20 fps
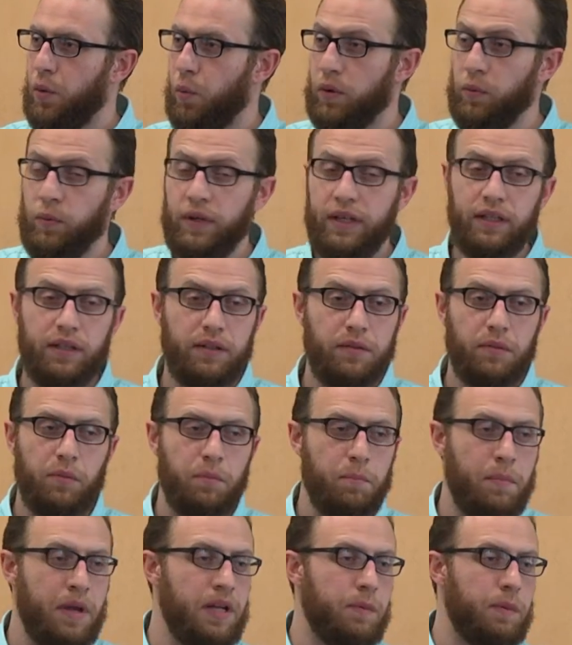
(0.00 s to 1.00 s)

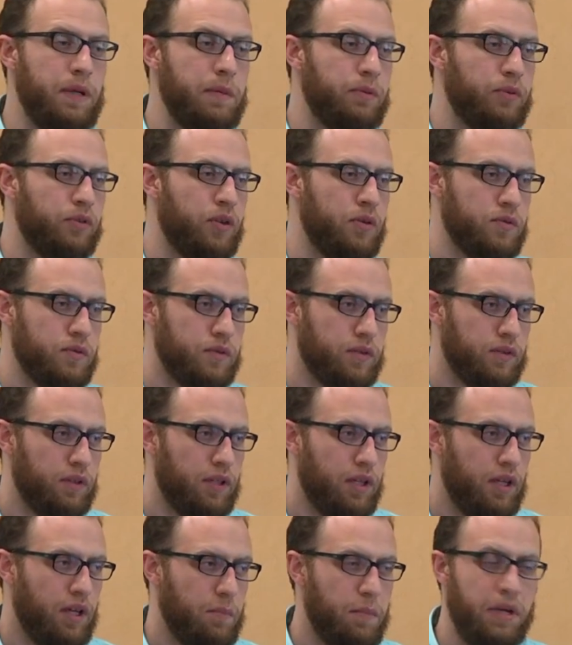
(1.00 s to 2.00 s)
Many people don't.
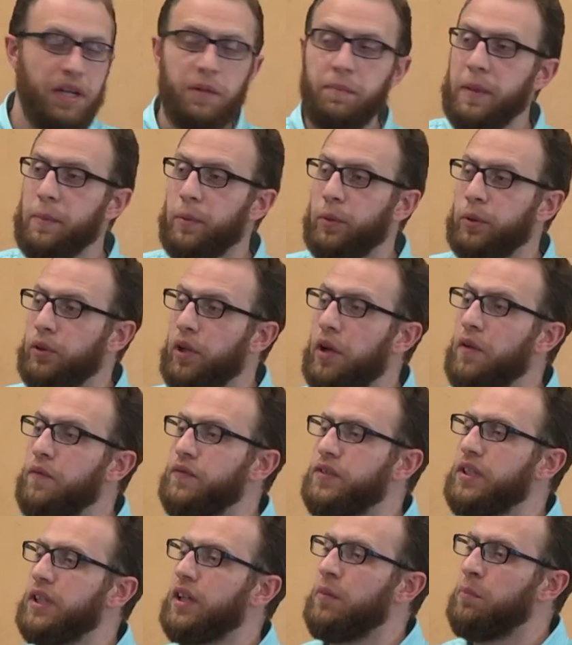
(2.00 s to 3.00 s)
Many people
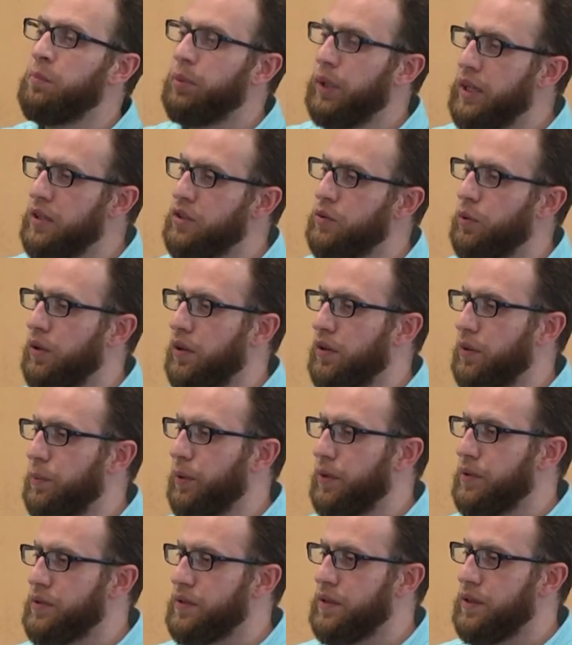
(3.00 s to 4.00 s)
love to complain to another
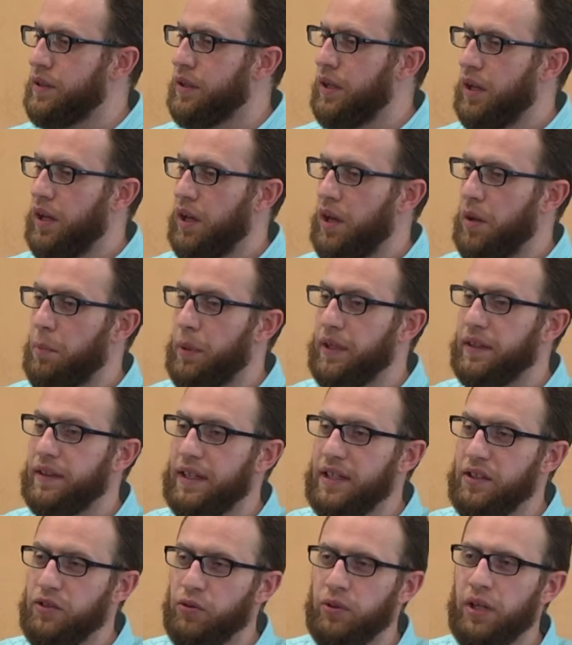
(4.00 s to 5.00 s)
person, but
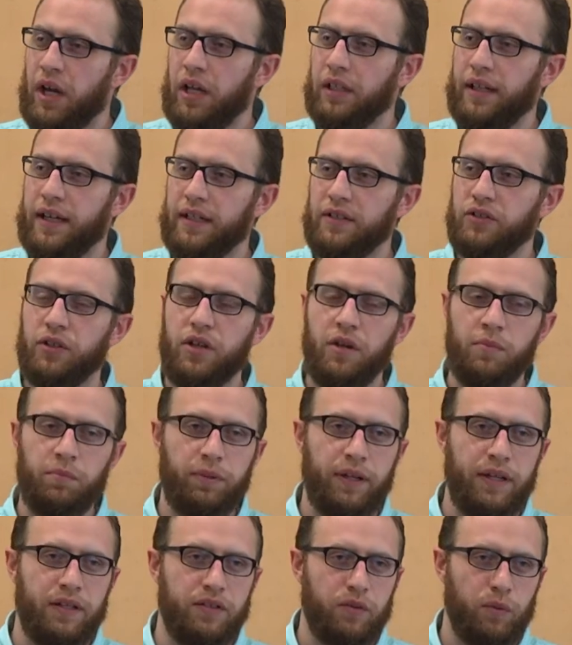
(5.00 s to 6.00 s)
they do not like to
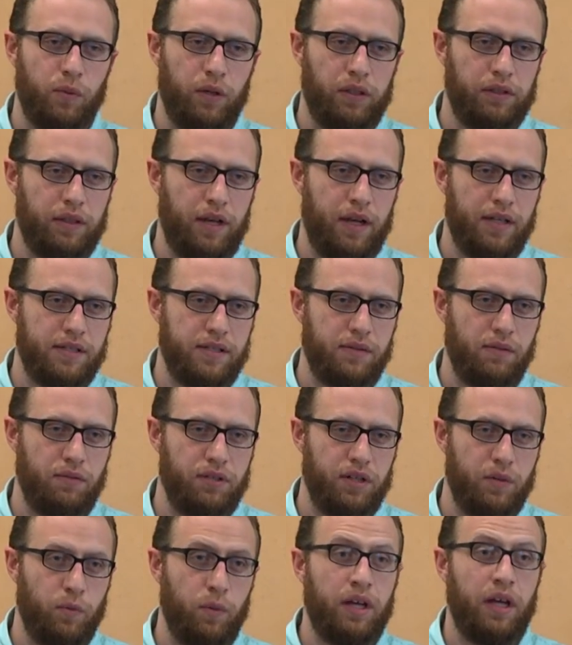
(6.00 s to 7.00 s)
complain to Allah Azza wa
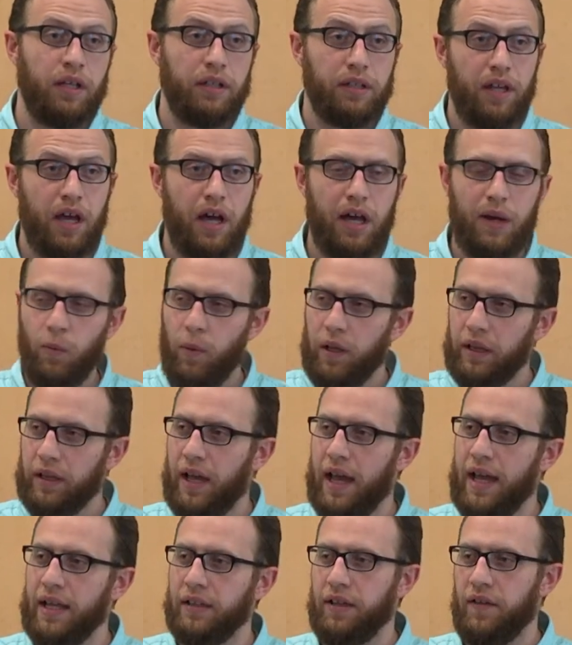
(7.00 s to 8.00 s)
Jal. When Allah,
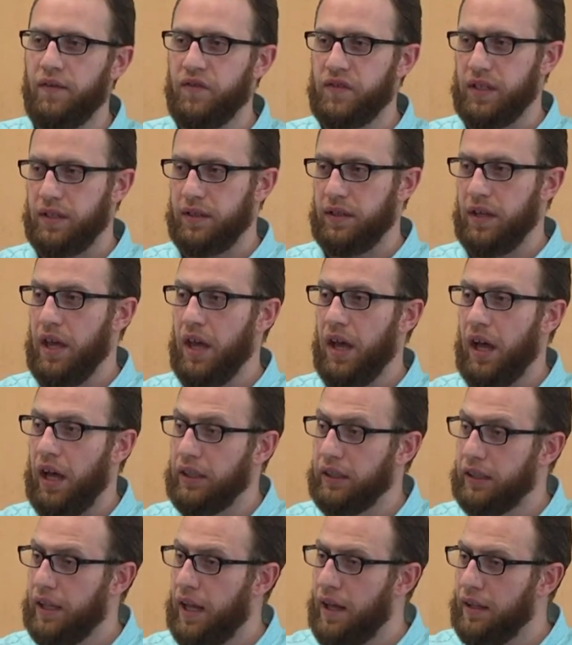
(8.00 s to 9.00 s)
wallahi, loves it.
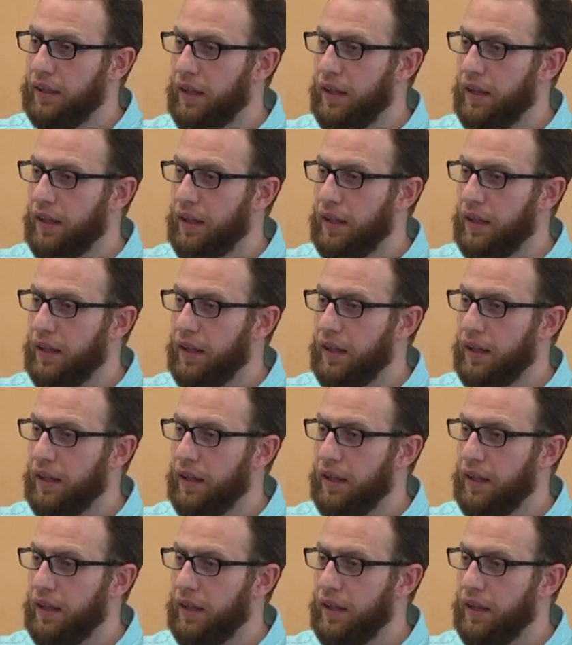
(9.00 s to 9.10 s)
Allah